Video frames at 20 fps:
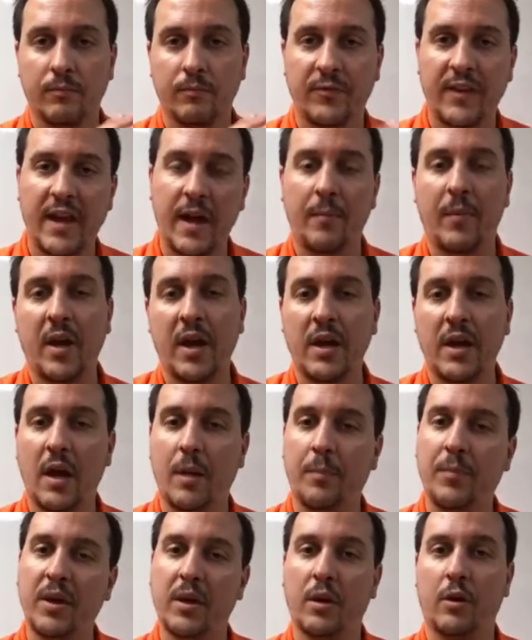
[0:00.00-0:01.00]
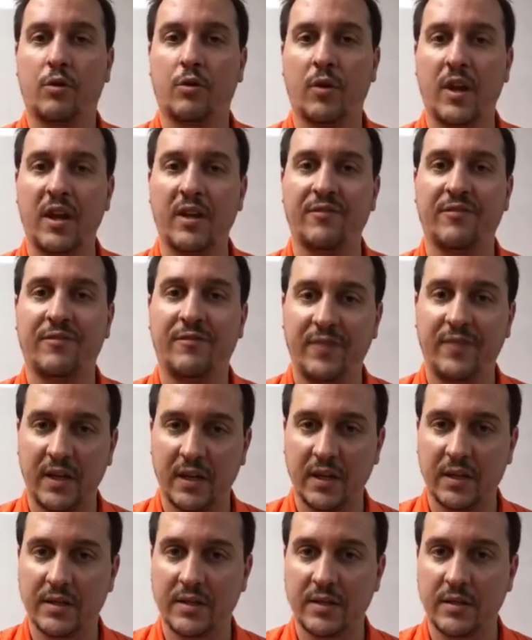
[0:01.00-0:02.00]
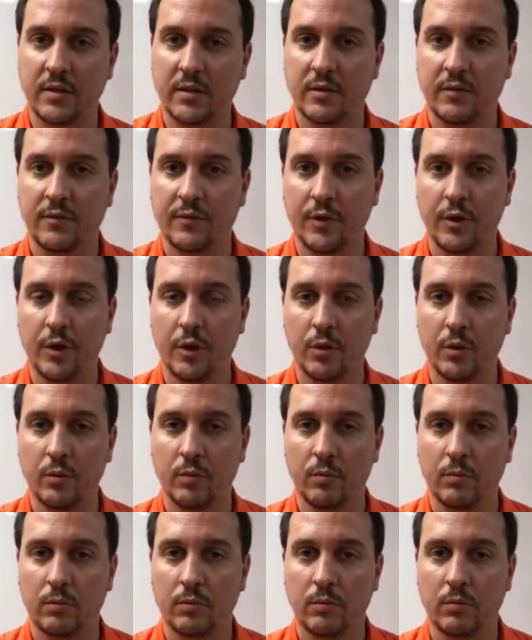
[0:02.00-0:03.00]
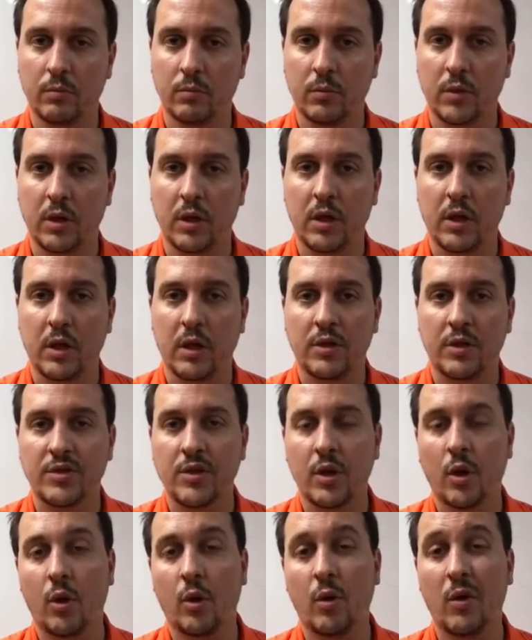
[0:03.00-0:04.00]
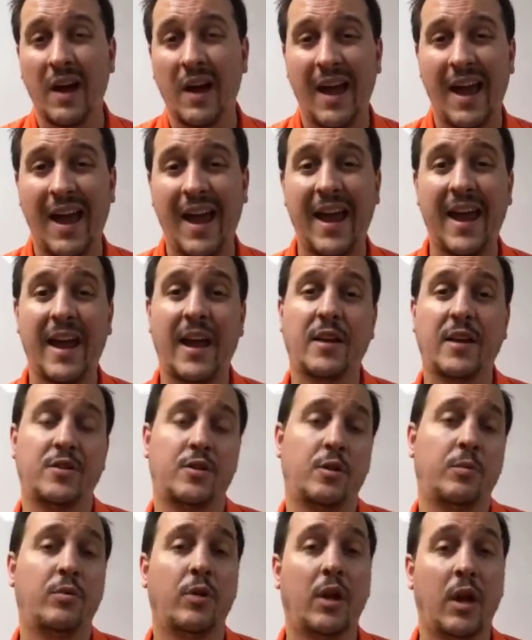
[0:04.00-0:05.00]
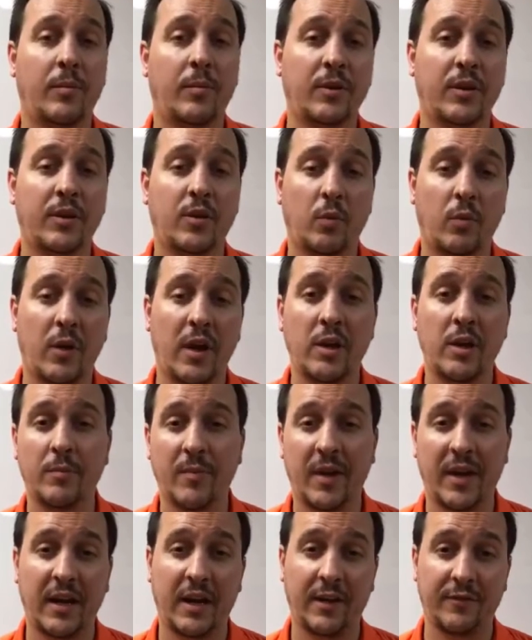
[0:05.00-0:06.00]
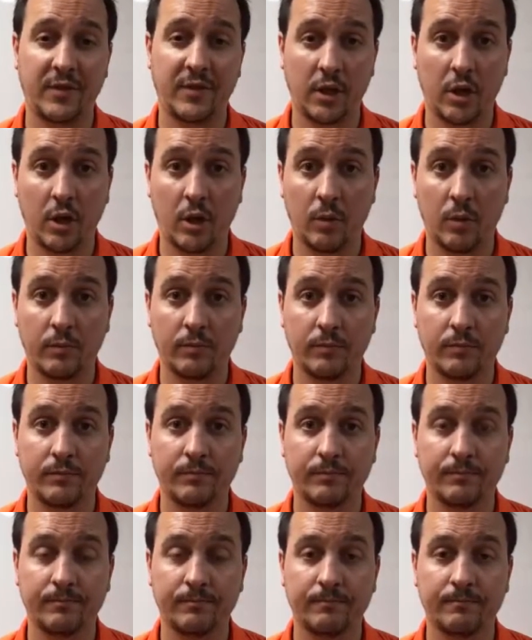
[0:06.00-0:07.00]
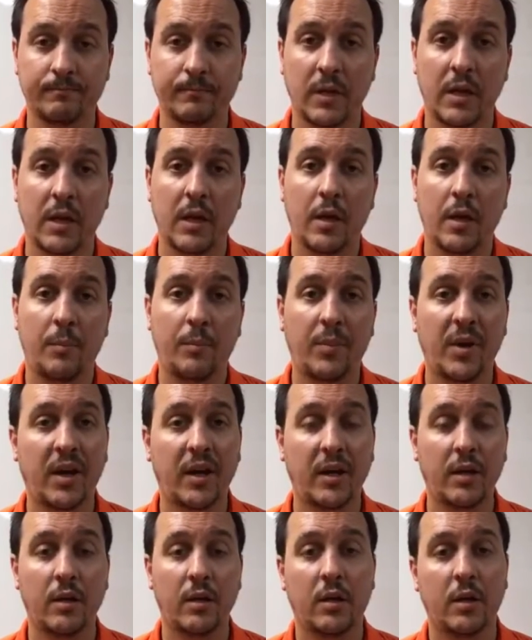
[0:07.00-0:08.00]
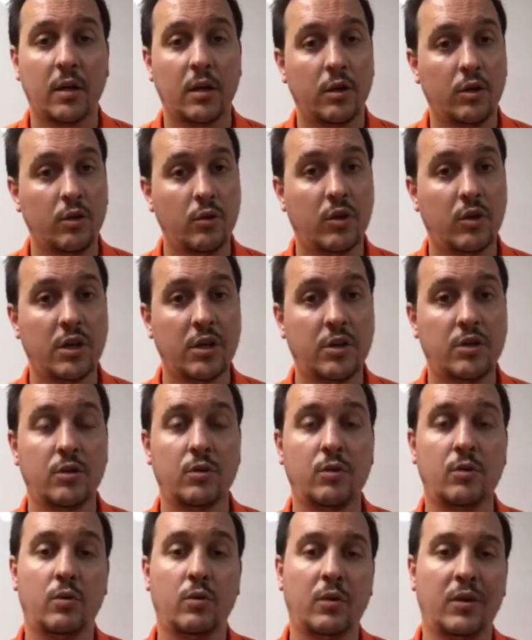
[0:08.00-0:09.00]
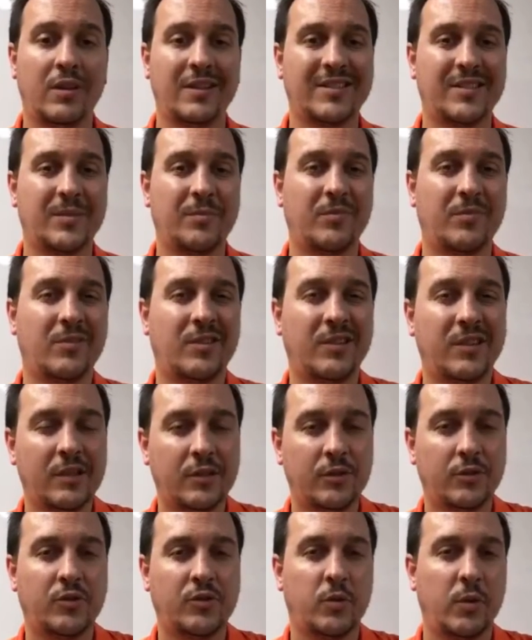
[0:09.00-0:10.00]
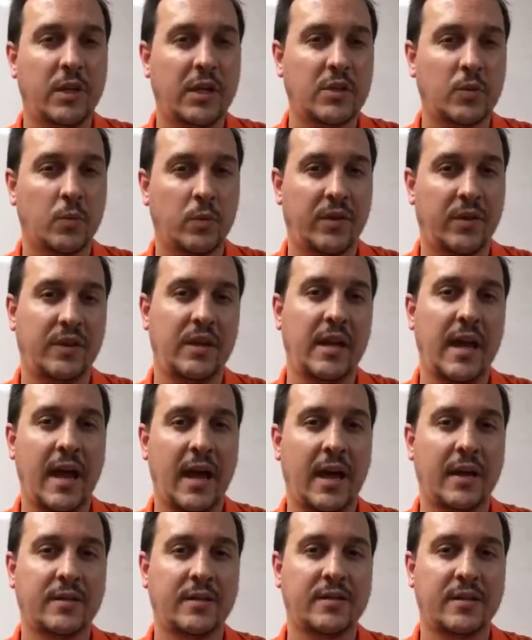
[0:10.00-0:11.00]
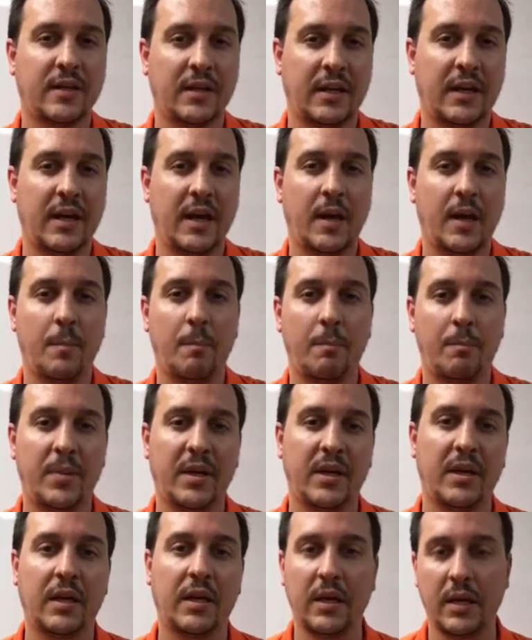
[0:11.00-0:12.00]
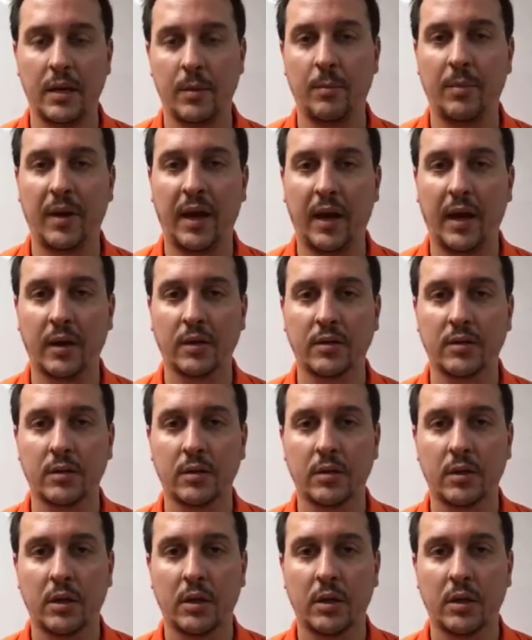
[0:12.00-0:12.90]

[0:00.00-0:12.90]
that might not be a great fix for you. So, ads are probably the way you might have to go. But you can do some little tweaks with the ads to get big impact.